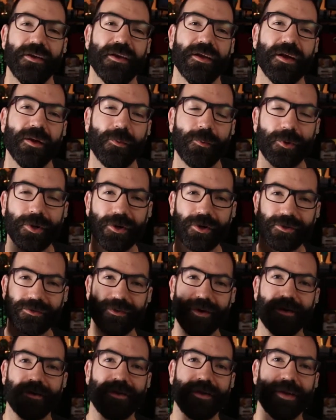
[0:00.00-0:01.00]
And we are
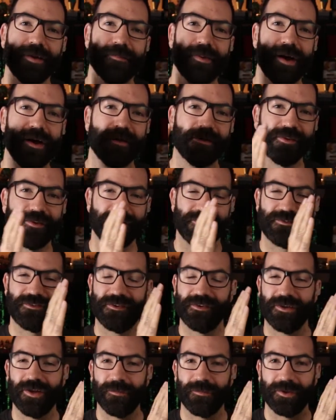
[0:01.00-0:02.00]
talking about
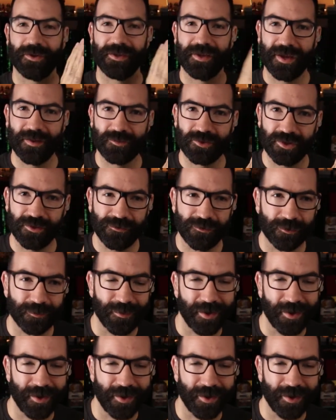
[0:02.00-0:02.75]
setting up a camera from